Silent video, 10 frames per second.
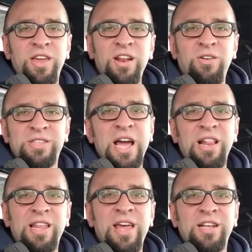You know, it's kind
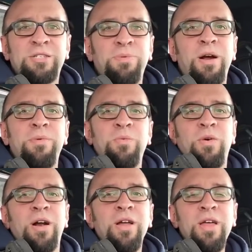of like that experiment
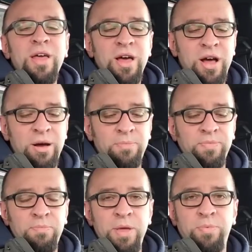where
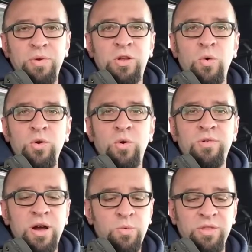um, people would go into a
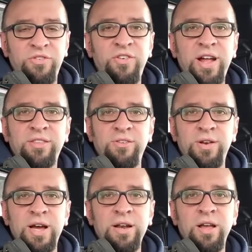crowd with a fat
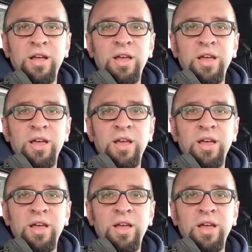suit on